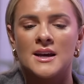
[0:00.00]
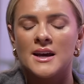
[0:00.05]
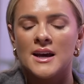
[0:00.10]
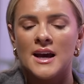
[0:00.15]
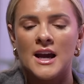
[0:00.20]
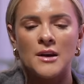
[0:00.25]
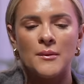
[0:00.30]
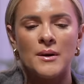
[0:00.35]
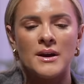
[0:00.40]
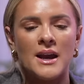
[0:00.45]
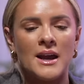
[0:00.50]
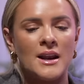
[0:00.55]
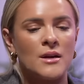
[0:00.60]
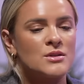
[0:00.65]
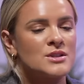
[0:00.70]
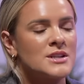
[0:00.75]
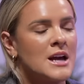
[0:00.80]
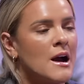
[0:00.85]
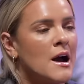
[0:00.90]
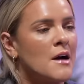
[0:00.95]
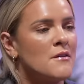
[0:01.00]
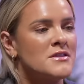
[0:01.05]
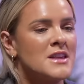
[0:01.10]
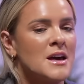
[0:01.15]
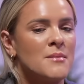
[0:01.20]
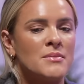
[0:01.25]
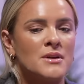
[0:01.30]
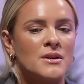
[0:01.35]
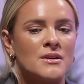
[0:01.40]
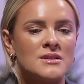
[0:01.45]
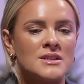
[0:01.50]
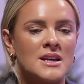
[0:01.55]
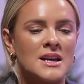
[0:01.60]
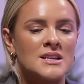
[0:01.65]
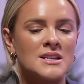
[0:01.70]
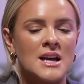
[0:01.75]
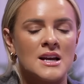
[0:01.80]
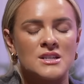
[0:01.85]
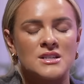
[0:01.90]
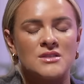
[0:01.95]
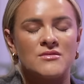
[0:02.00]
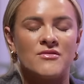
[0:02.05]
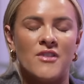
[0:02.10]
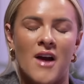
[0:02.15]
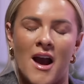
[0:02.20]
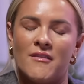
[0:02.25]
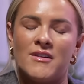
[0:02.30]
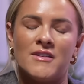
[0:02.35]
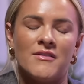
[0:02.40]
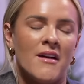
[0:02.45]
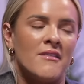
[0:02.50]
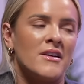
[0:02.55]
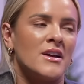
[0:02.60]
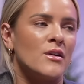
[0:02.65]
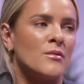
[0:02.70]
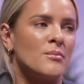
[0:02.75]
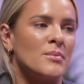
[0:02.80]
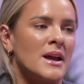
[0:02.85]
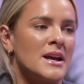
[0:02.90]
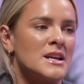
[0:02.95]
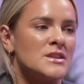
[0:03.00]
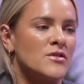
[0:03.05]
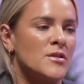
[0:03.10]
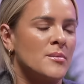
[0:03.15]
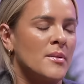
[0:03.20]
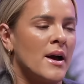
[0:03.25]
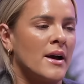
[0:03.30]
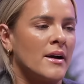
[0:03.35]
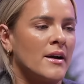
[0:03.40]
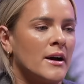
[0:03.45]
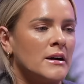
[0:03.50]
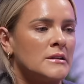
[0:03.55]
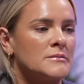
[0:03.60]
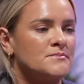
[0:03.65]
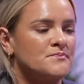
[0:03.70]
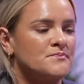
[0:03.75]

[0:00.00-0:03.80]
Anyway, yeah, a little shout out for them because it is actually a very, very good place for a burger.